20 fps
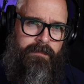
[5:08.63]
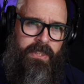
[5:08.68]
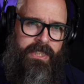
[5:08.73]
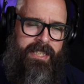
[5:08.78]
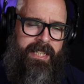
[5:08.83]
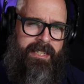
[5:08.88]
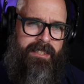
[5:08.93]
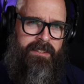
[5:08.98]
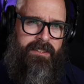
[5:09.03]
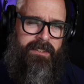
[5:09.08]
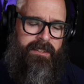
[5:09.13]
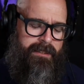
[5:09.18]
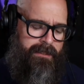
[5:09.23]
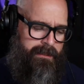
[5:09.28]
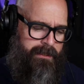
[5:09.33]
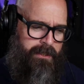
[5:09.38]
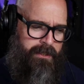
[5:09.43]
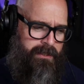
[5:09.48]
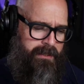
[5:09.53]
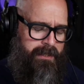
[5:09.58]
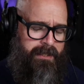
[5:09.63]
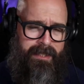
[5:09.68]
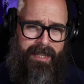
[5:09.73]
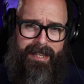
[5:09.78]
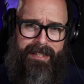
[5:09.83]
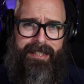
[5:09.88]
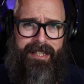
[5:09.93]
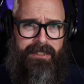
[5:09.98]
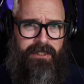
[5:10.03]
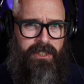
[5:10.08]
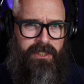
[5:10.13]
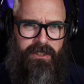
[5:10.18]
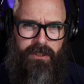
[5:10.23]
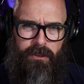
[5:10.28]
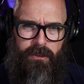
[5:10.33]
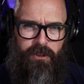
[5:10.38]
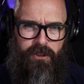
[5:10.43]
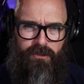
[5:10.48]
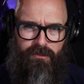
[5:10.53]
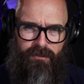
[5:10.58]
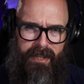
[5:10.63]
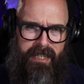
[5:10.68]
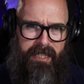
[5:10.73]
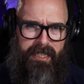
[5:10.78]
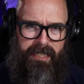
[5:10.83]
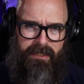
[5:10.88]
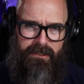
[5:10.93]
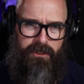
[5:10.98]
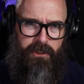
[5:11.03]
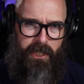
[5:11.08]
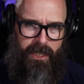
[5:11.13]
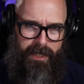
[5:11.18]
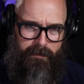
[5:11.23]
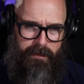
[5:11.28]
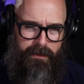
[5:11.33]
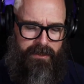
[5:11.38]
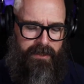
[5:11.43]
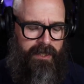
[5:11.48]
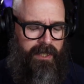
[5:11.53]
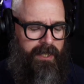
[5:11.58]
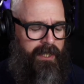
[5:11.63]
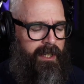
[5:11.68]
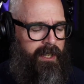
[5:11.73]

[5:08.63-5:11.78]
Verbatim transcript: He has uh, just not not just the shredding chops.